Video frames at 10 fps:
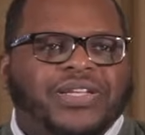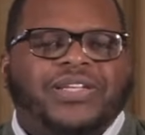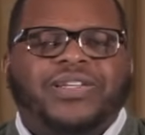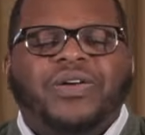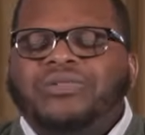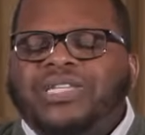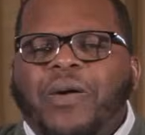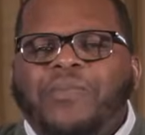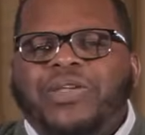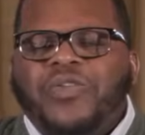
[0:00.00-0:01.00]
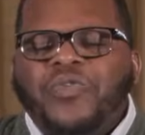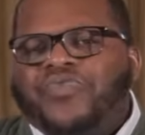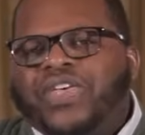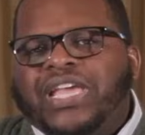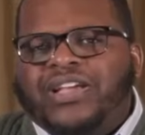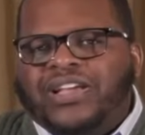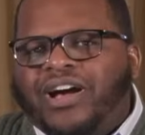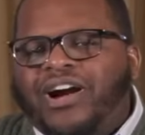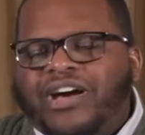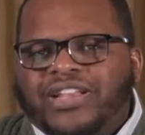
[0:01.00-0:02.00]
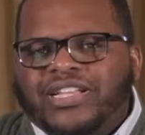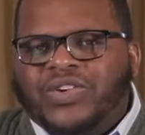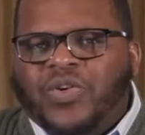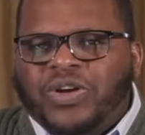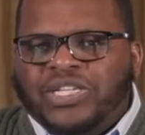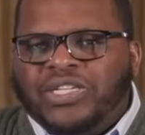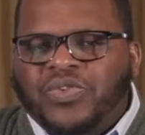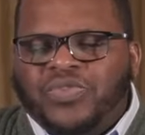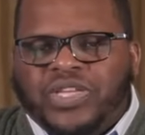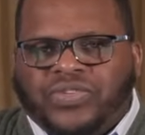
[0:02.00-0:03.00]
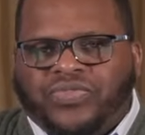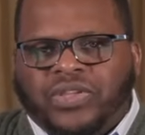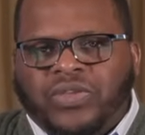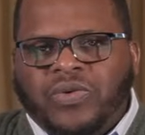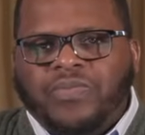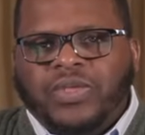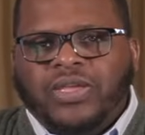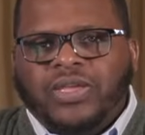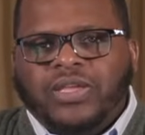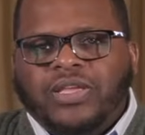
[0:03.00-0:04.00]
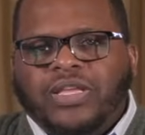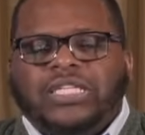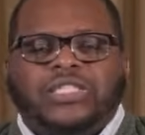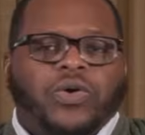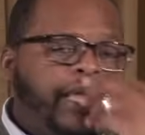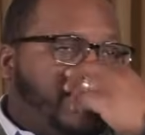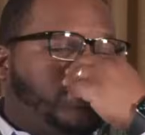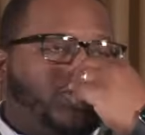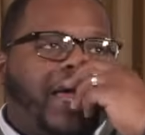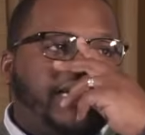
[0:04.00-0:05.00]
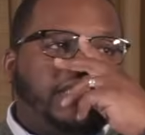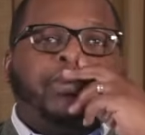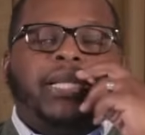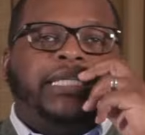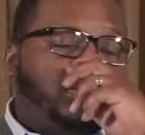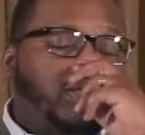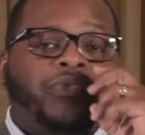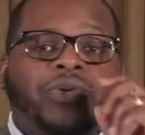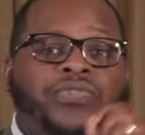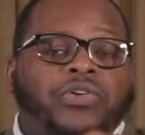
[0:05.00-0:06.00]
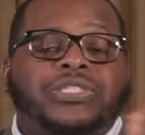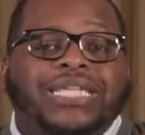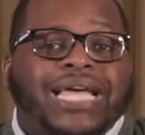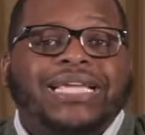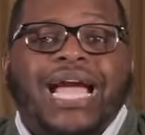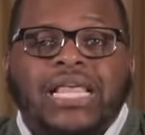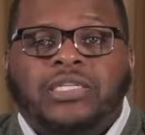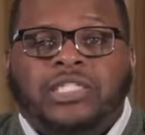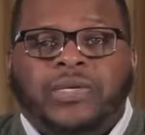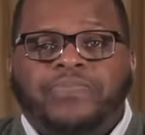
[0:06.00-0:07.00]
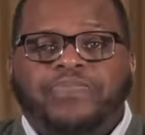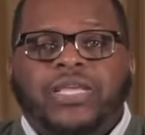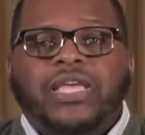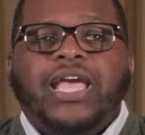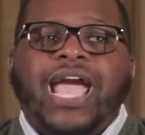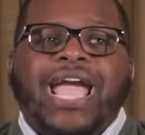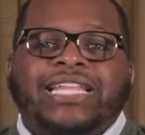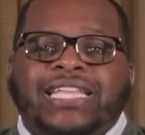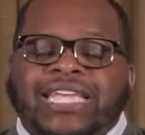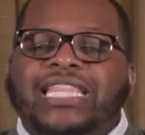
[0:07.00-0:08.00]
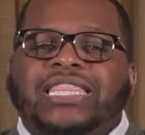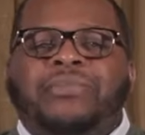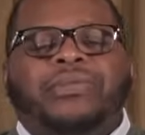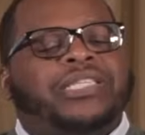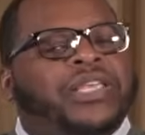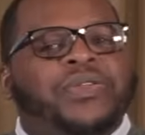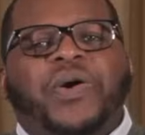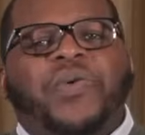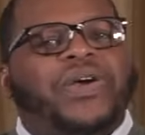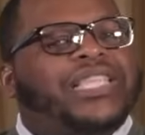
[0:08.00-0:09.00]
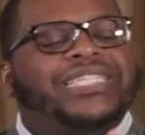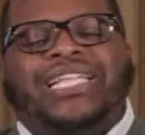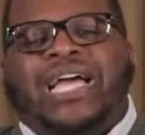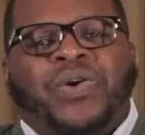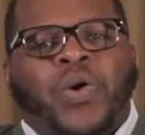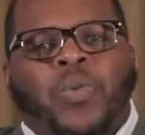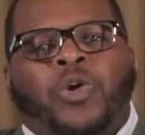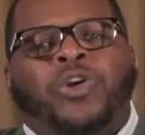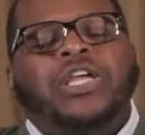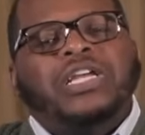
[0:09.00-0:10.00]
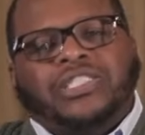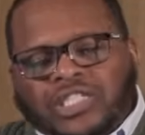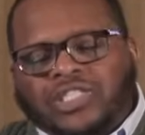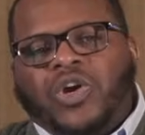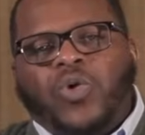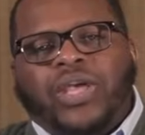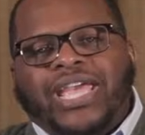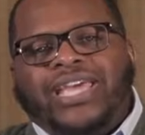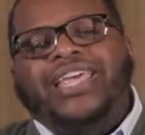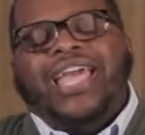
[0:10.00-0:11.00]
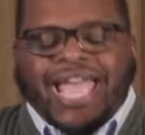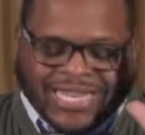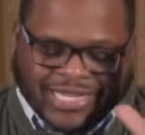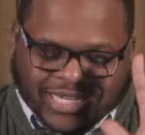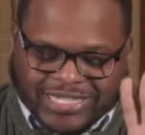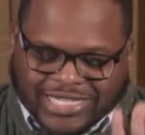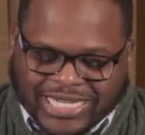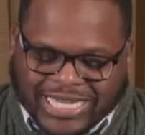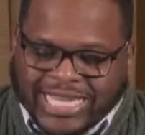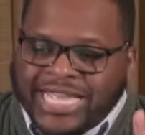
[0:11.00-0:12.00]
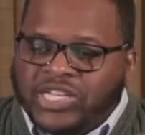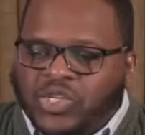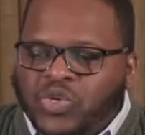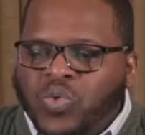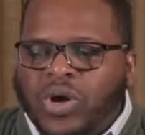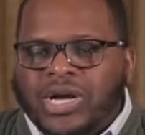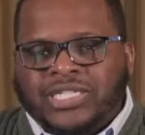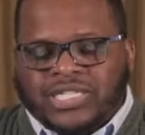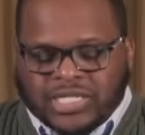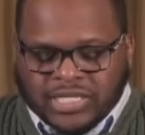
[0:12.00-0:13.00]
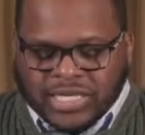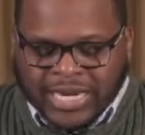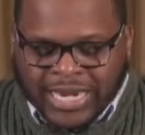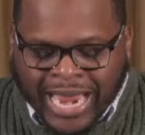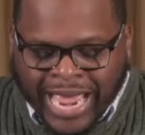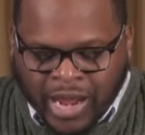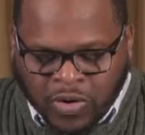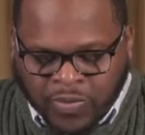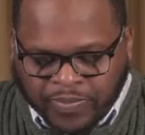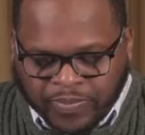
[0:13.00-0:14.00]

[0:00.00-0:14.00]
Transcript: Don't tell me you think God is going to do this for you. So he is trying to play some reverse psychology and get them to say, you know what, that's not going to work. Just go ahead and concede to us now.